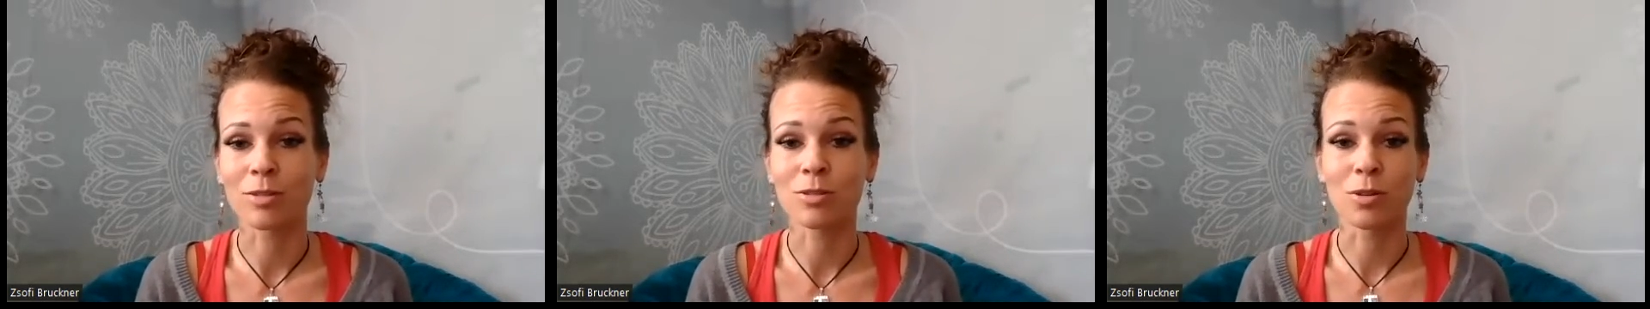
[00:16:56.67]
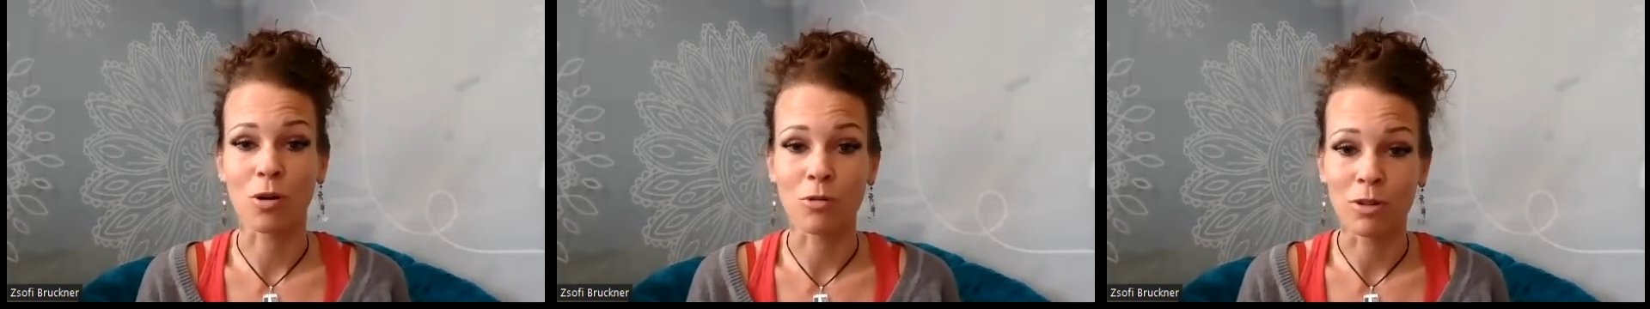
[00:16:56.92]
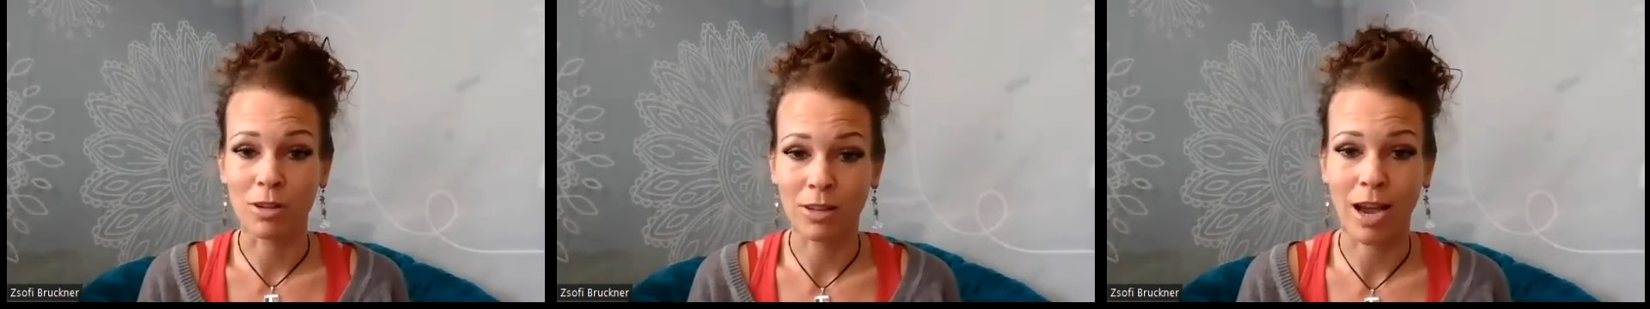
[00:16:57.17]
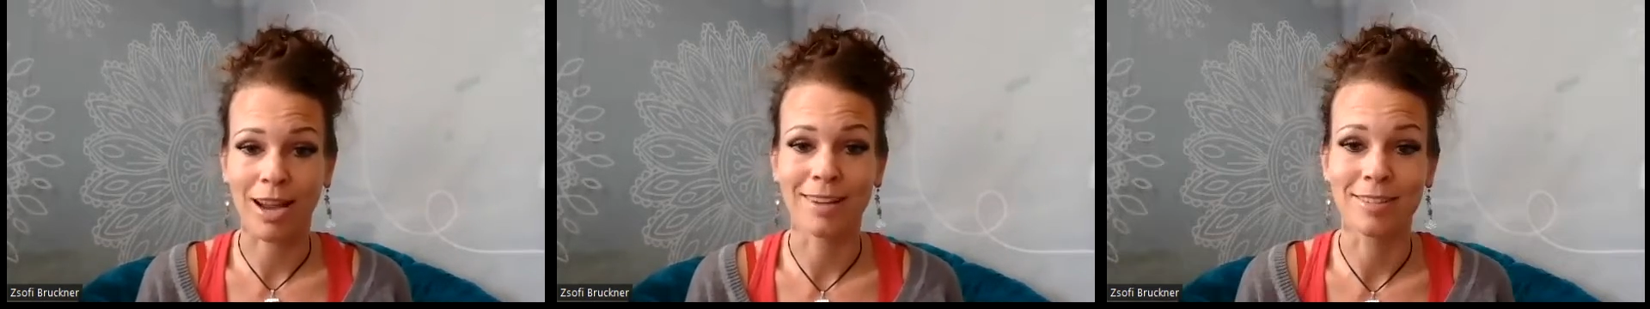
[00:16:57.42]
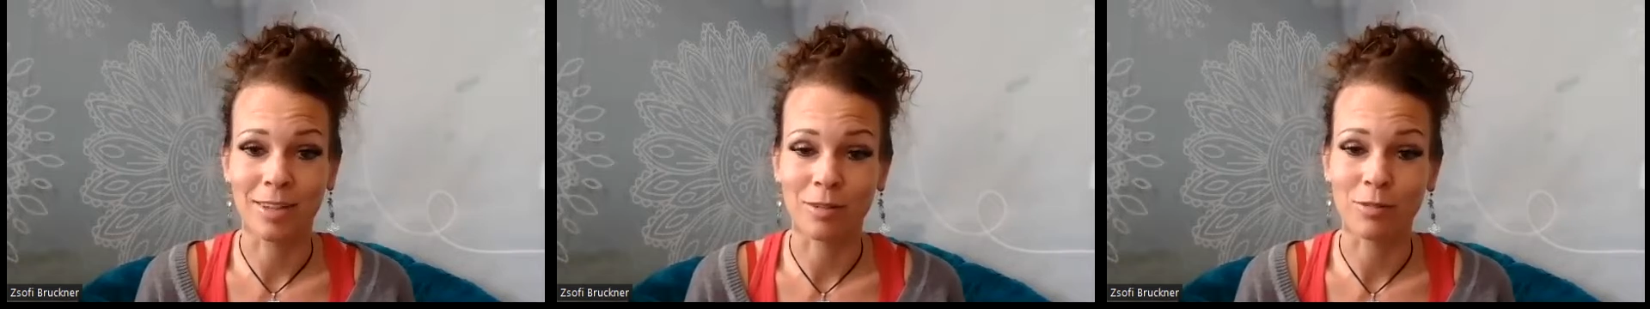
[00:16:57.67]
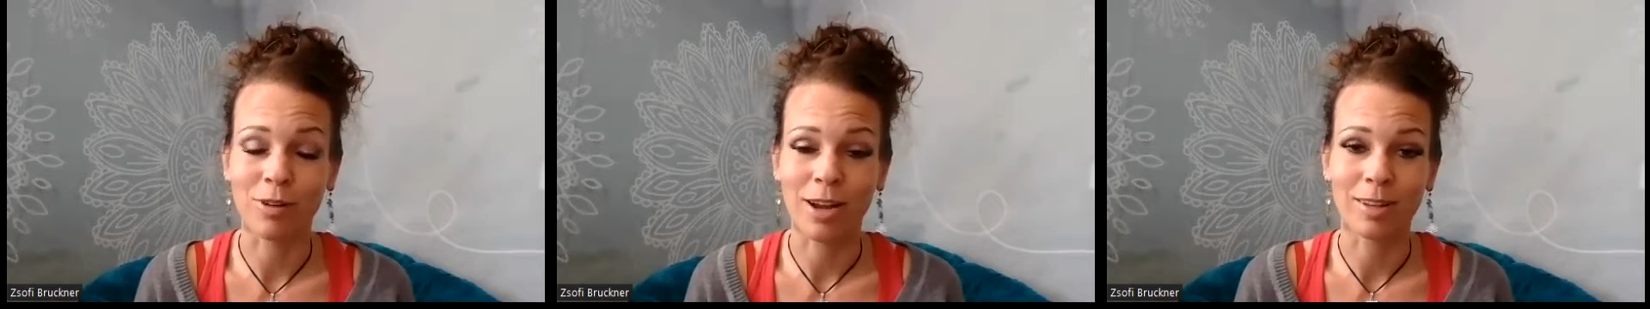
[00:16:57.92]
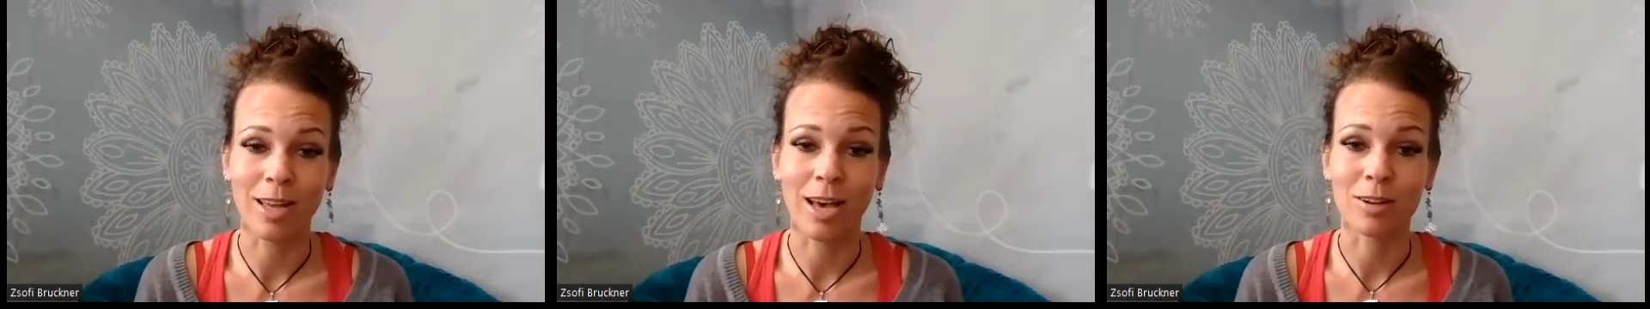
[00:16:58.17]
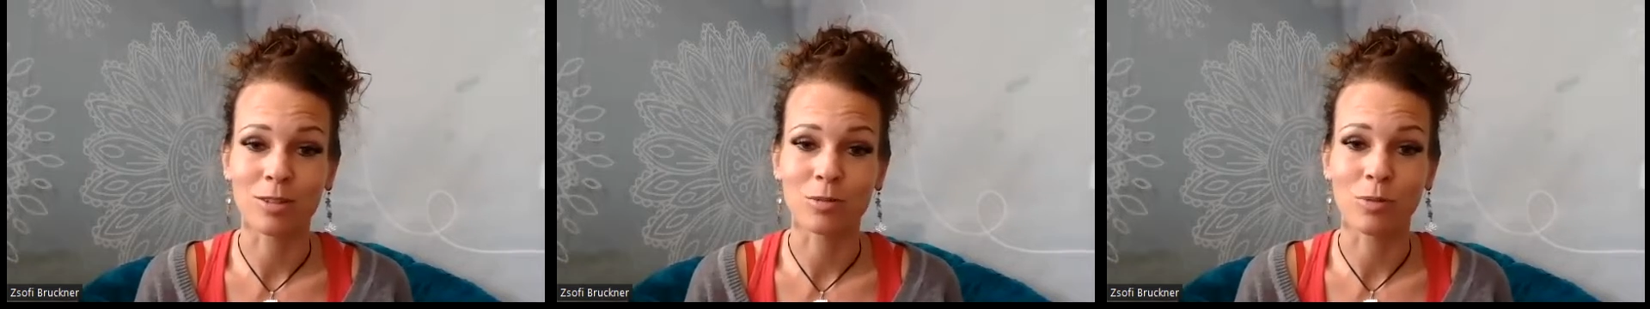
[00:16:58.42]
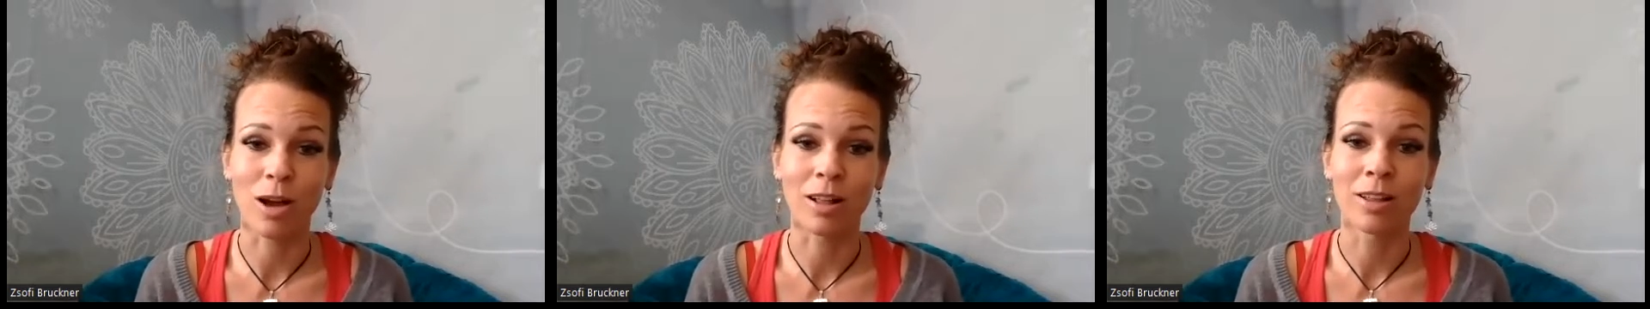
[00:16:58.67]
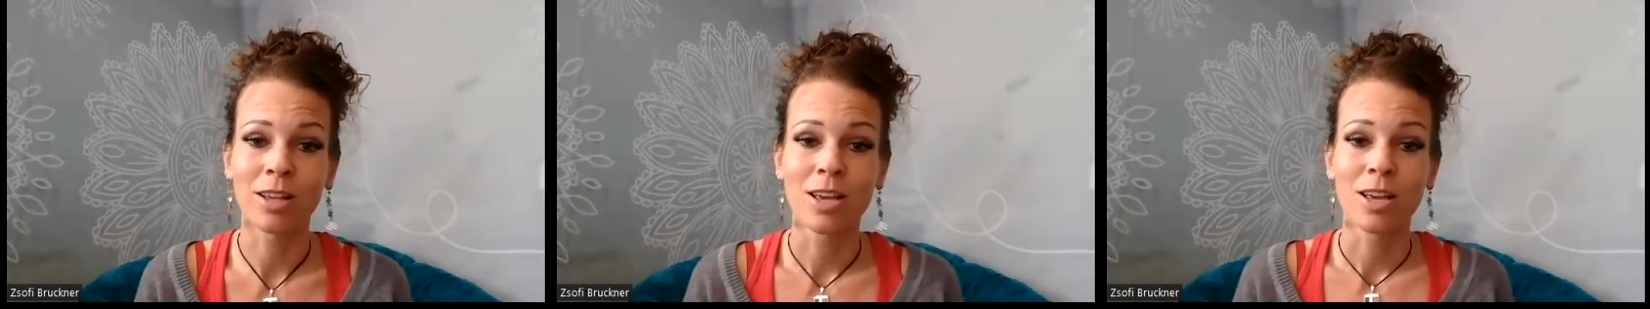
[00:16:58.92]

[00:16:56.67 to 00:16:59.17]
So we can identify that as well.